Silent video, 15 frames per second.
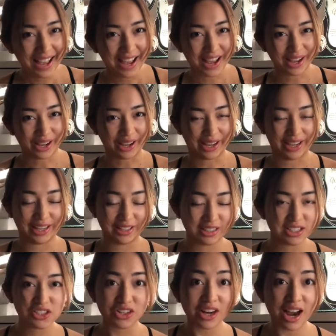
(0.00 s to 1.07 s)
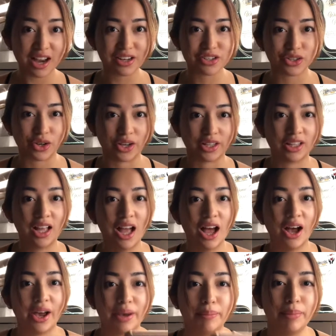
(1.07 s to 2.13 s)
Okay, distraction.
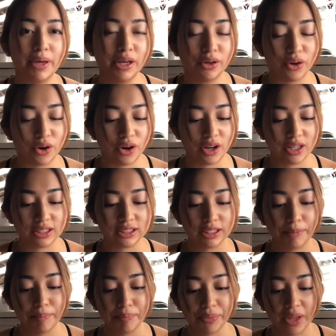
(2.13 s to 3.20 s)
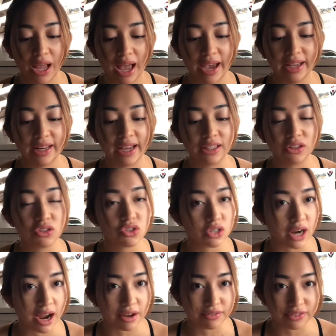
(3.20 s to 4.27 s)
Okay, because I like to
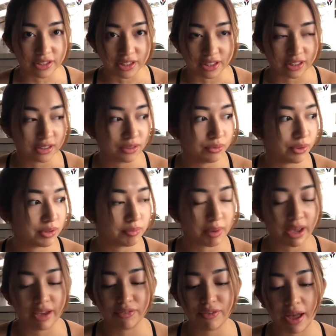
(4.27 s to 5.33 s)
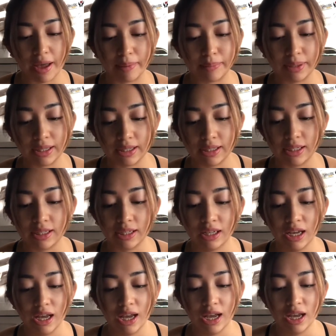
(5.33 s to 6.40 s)
travel with my family.
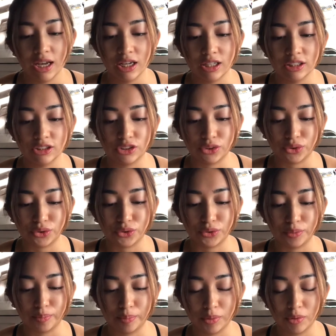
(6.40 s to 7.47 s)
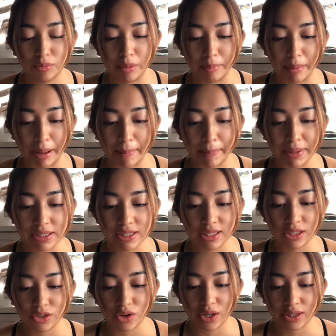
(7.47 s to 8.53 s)
So, kung
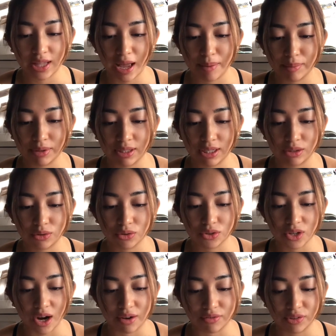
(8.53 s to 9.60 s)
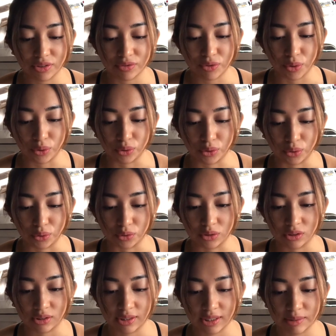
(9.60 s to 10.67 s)
mapapansin nyo, ang dami dito ng travel
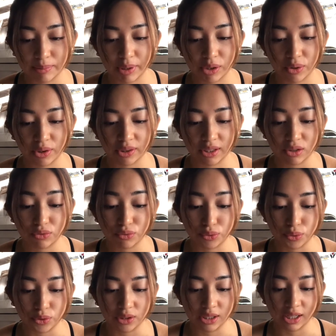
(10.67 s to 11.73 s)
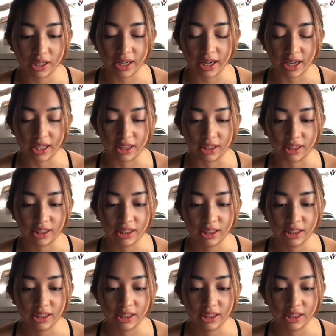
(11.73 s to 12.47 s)
photos. Tapos may konting food na rin.